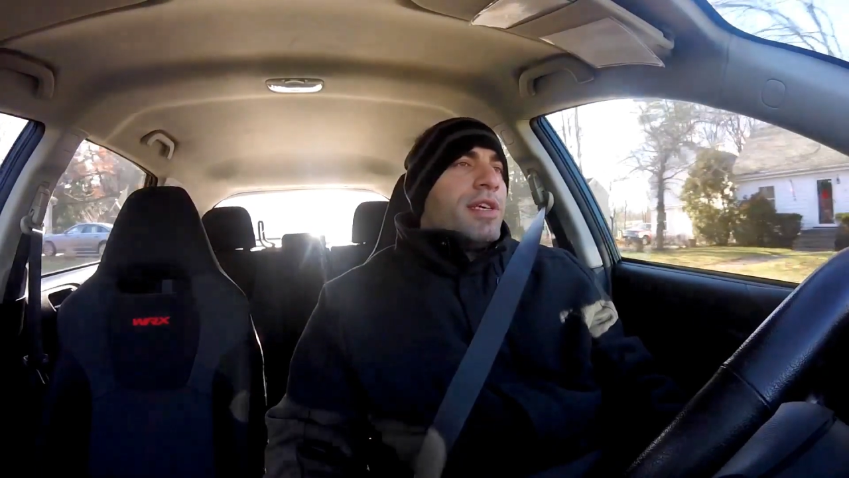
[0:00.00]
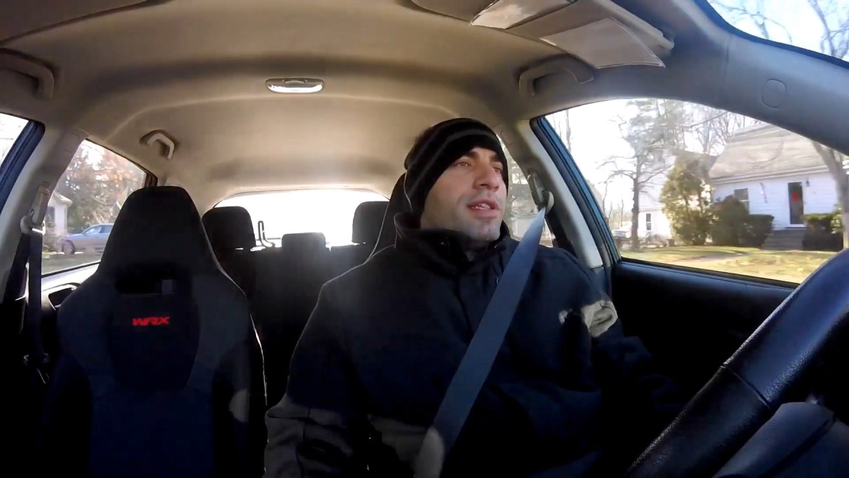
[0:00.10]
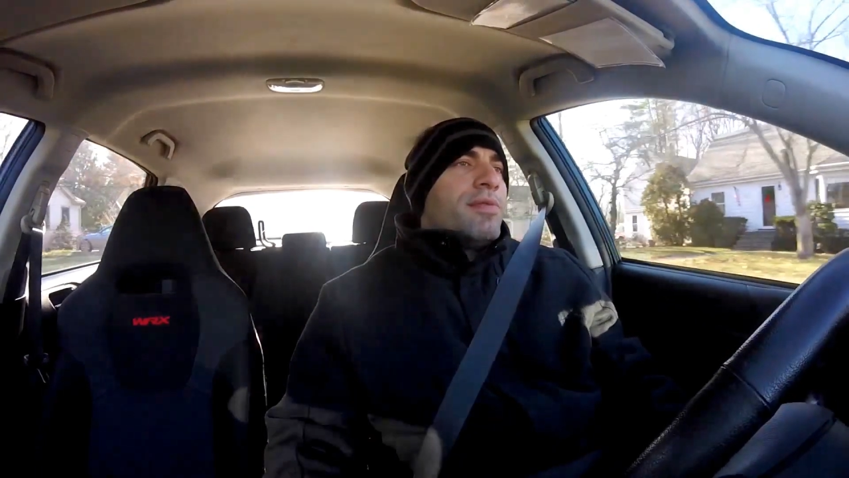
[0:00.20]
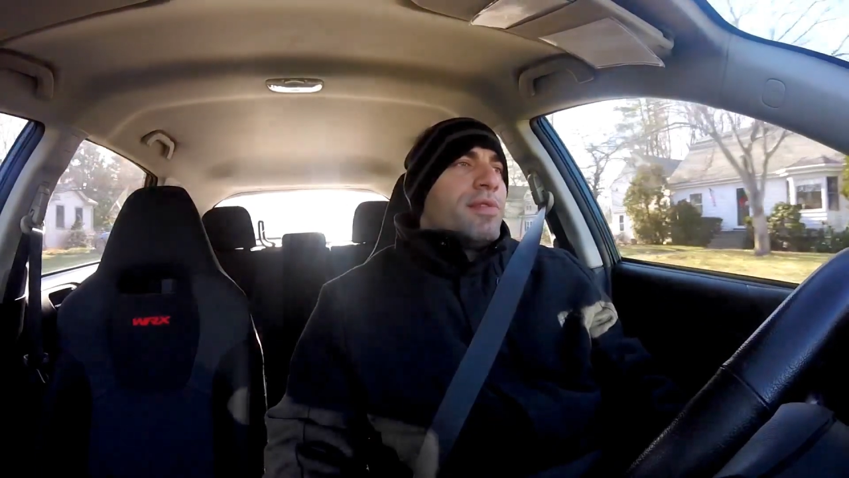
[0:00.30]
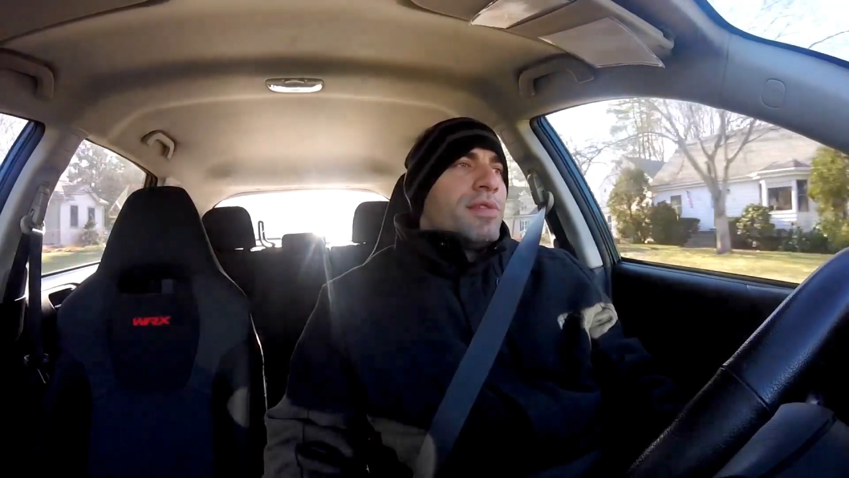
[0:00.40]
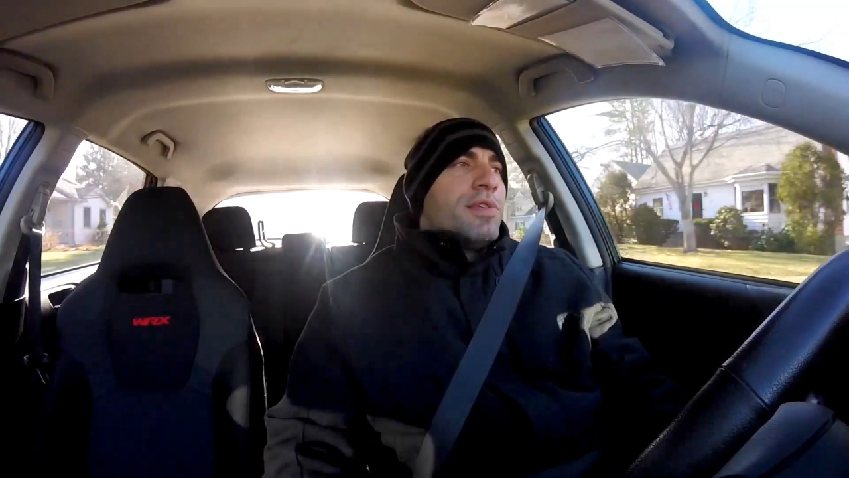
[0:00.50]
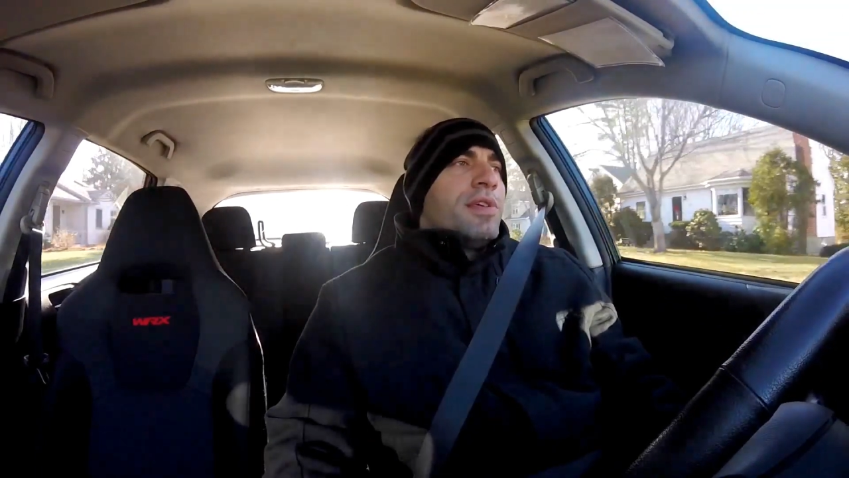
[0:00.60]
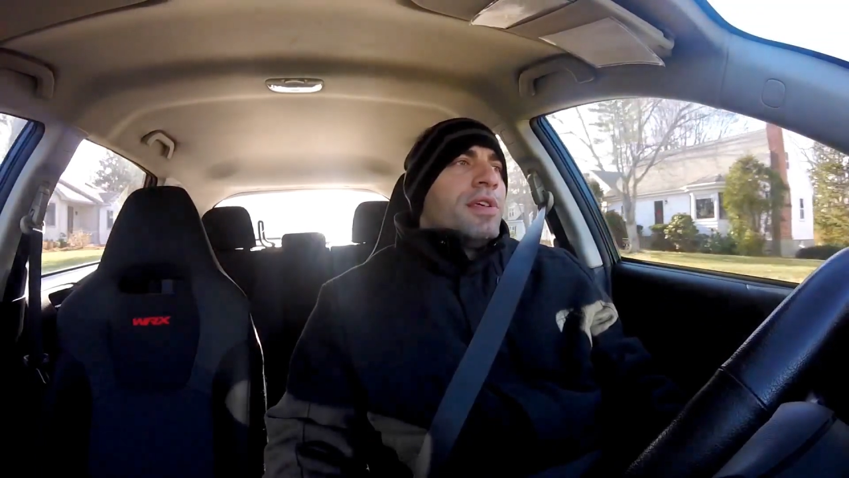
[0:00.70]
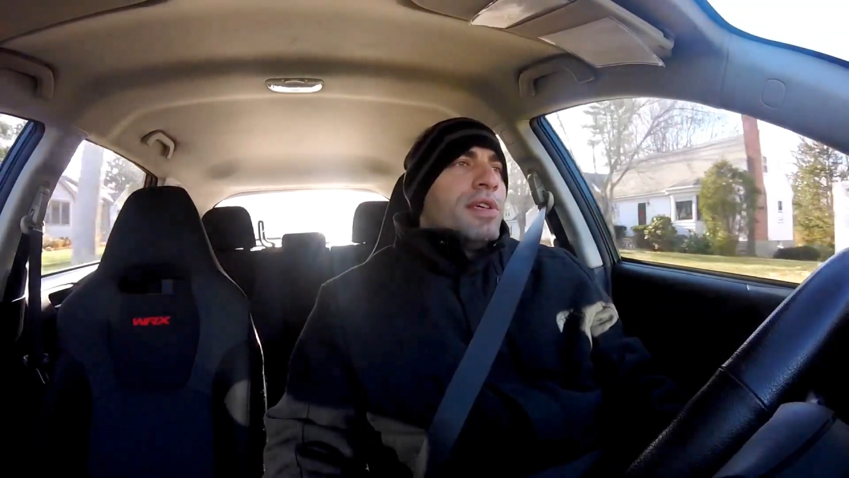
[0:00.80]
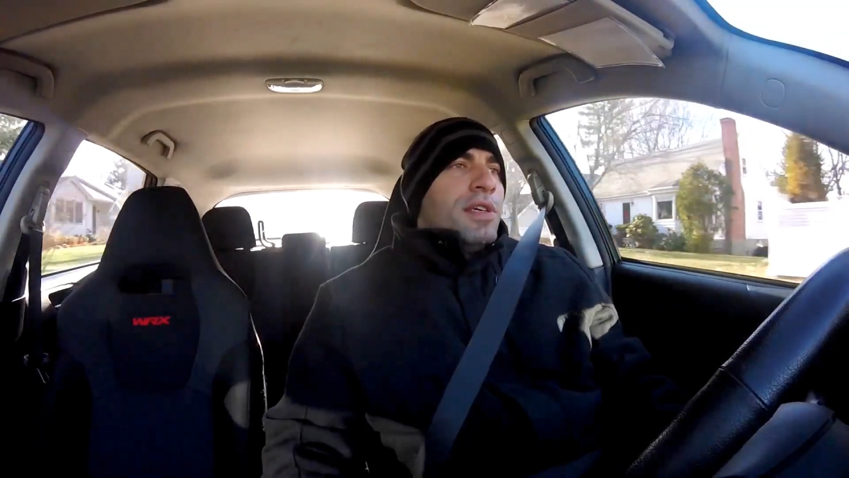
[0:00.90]
and it was
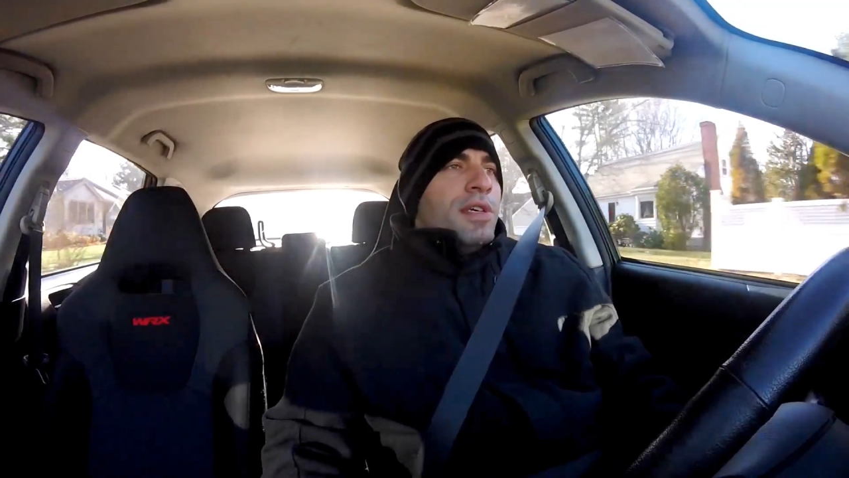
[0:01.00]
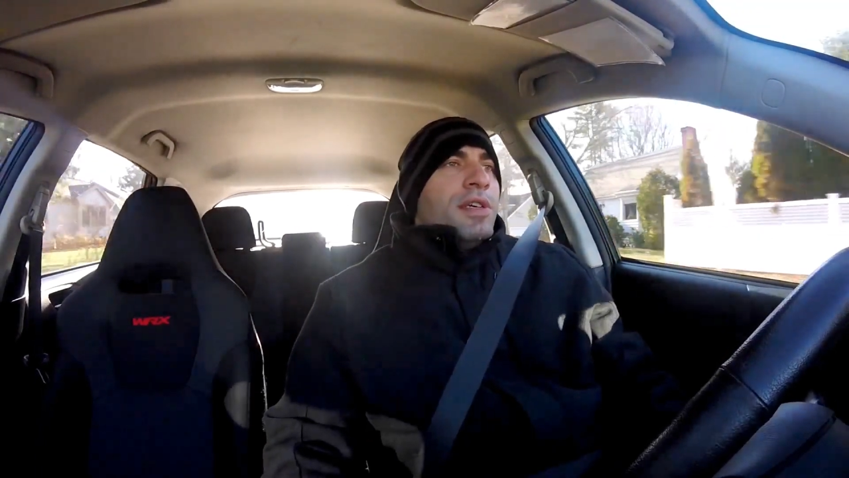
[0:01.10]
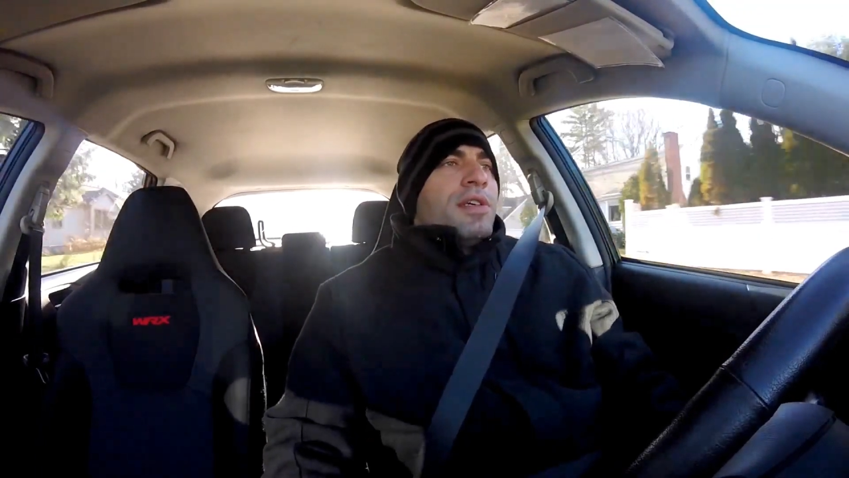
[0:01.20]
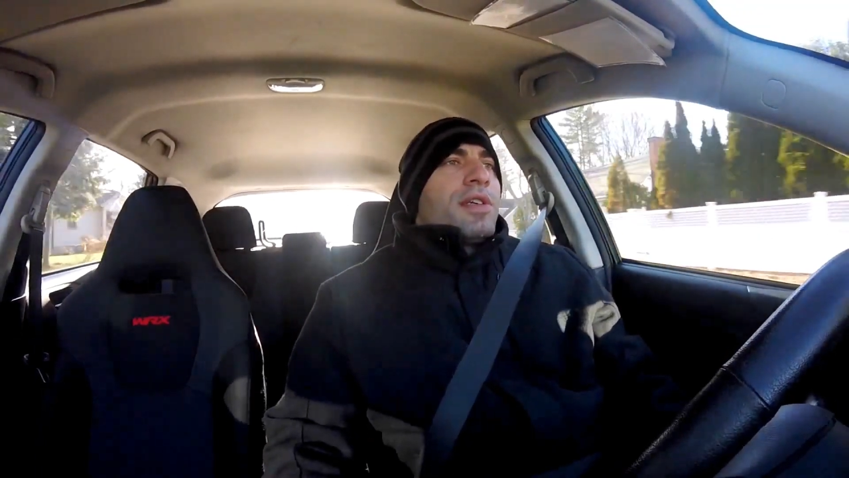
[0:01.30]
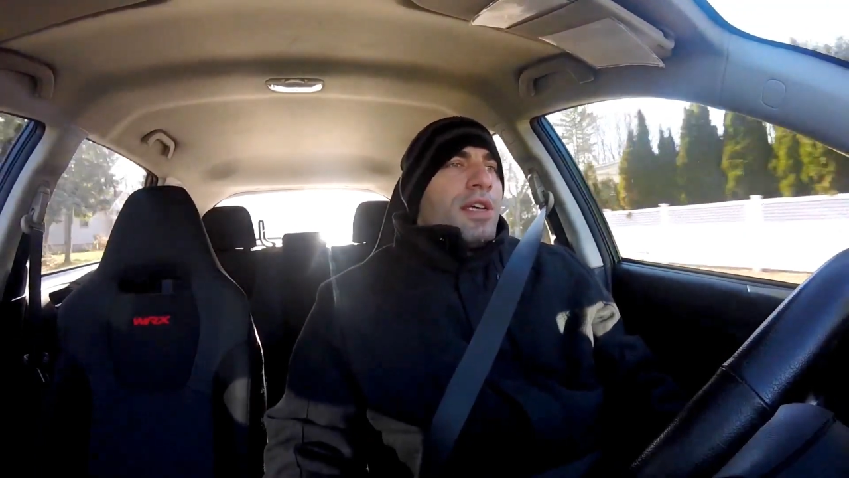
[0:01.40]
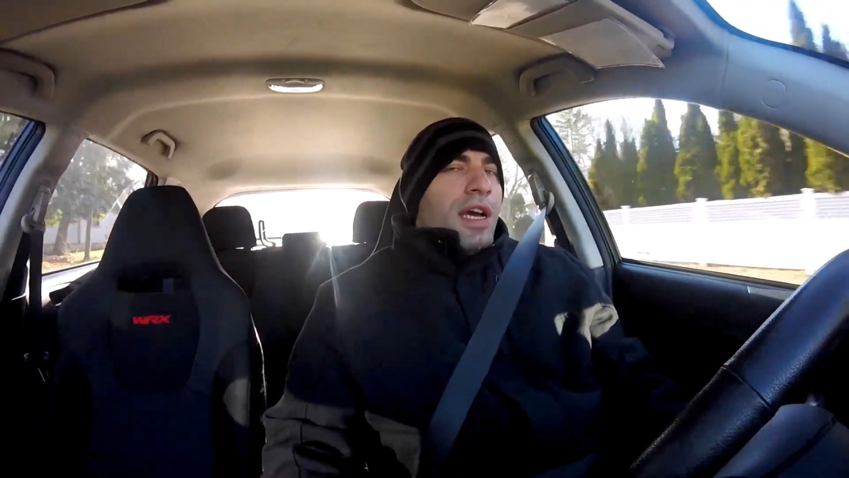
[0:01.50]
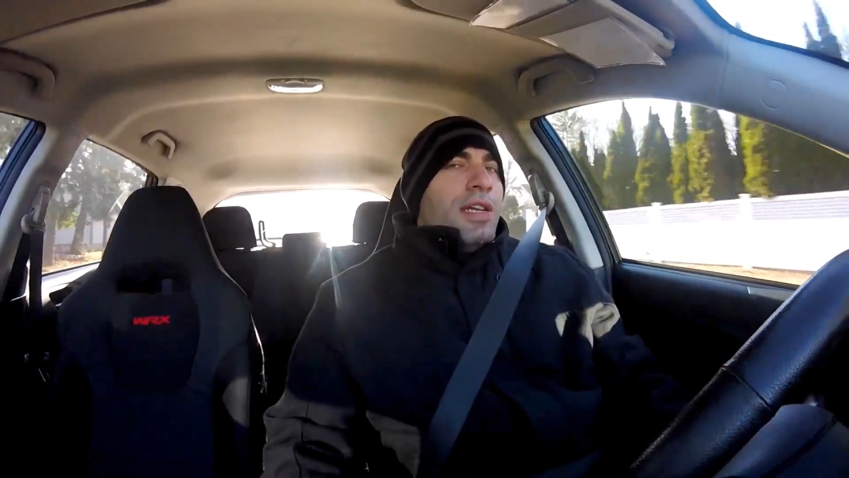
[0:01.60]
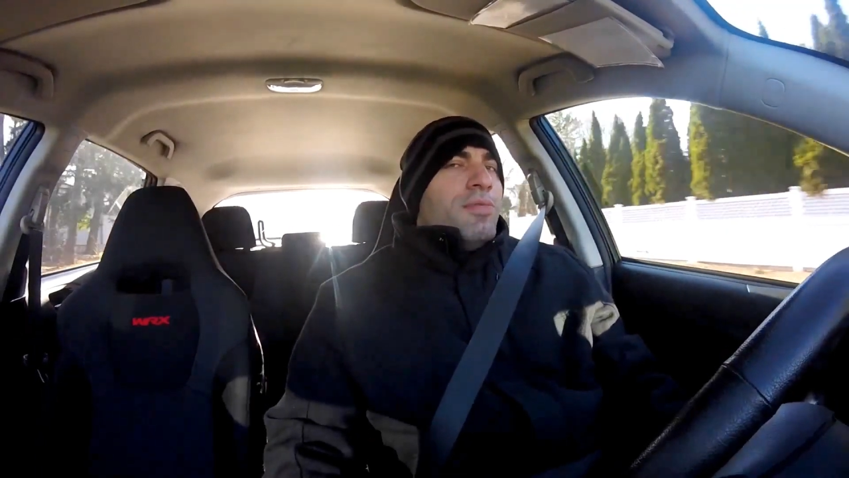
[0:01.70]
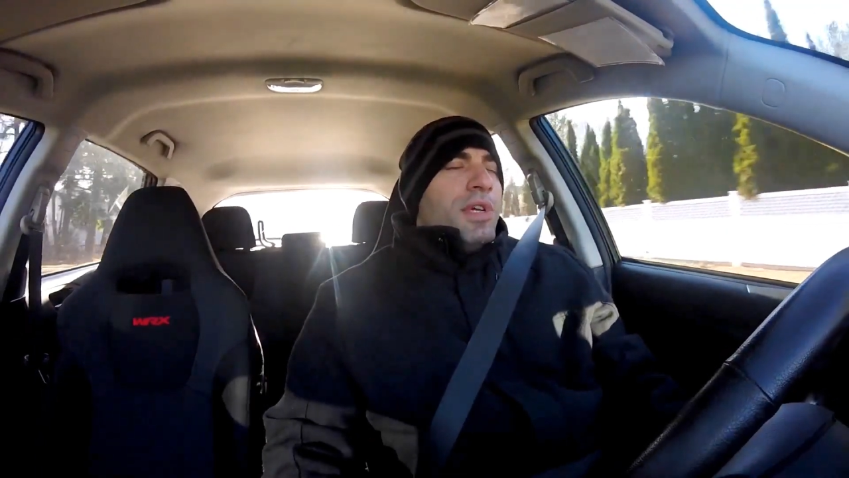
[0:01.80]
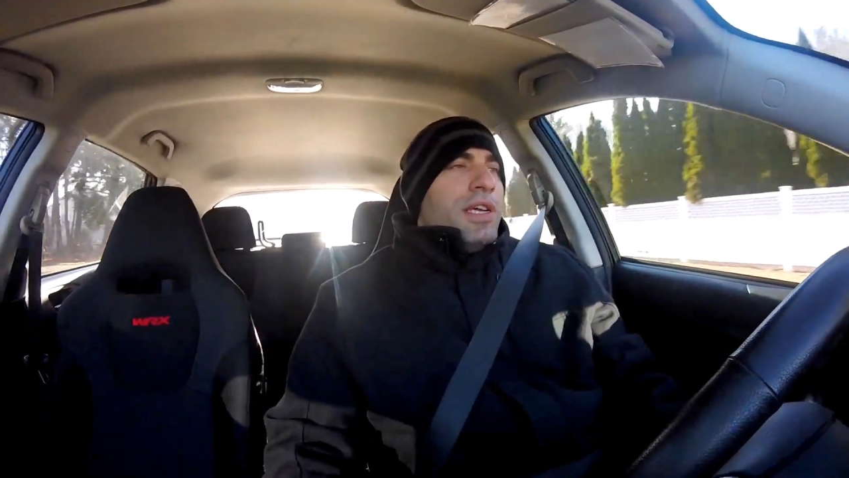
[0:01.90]

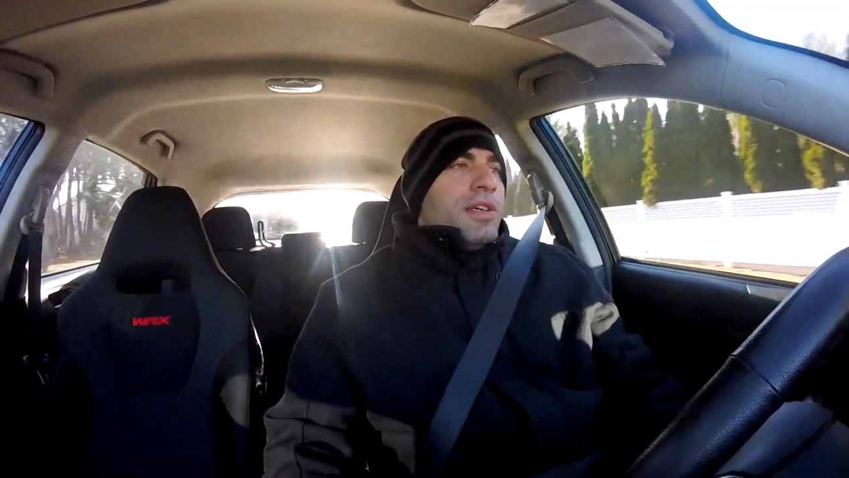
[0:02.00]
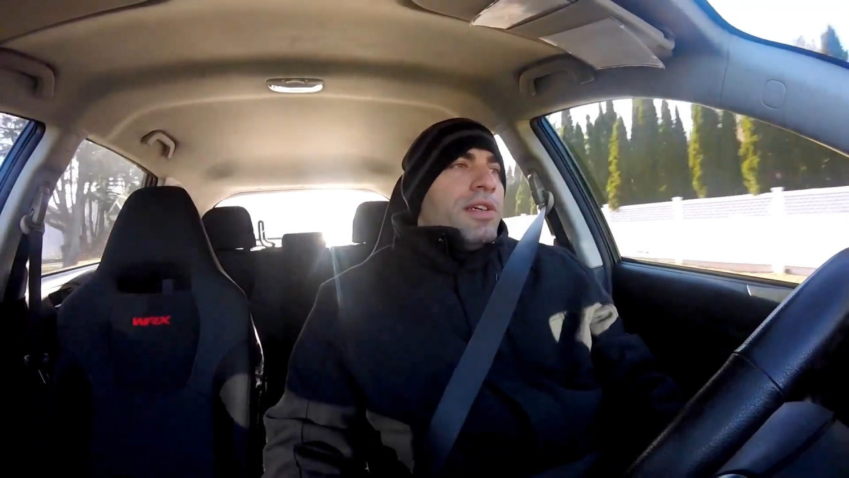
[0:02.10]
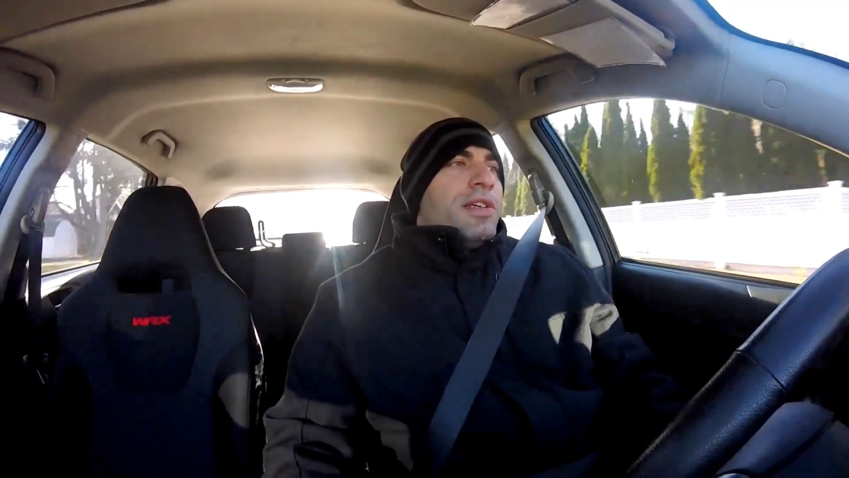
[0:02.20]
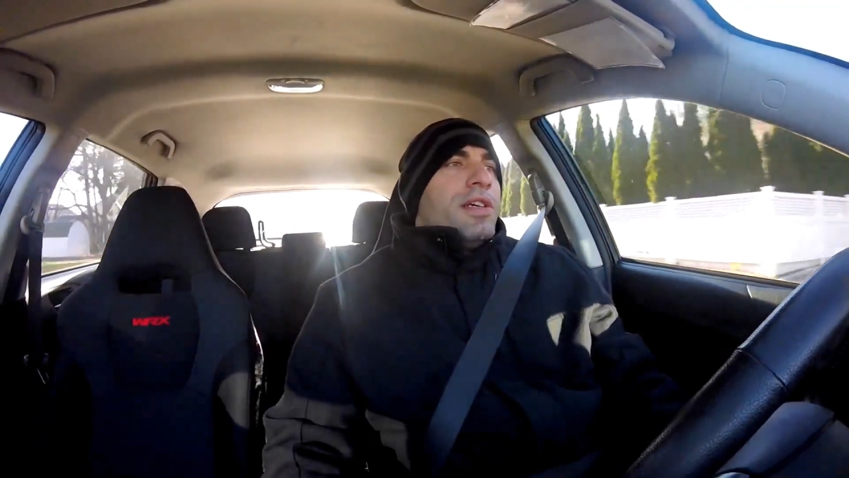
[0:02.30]
kind of weird.